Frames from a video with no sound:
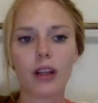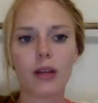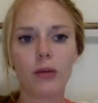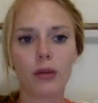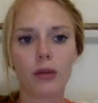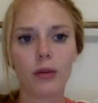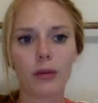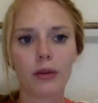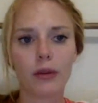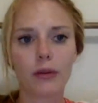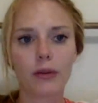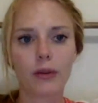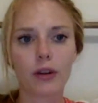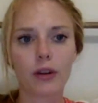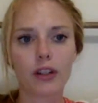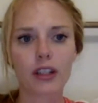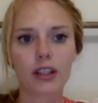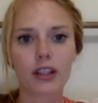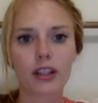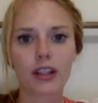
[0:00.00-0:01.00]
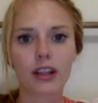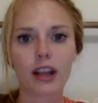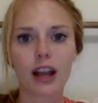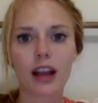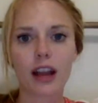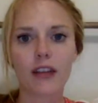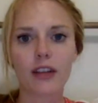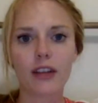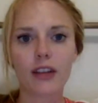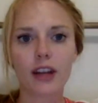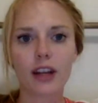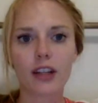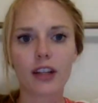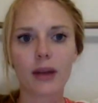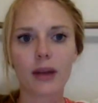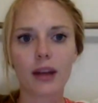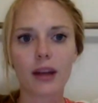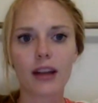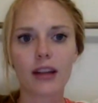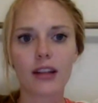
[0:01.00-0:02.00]
Wilberforce's life, it talked
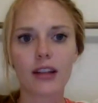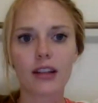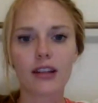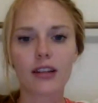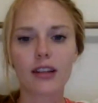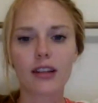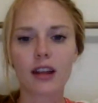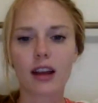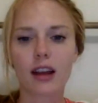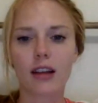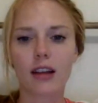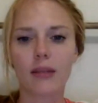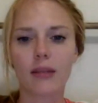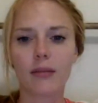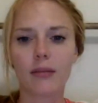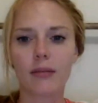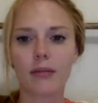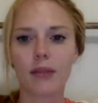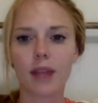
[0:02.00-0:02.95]
about his um,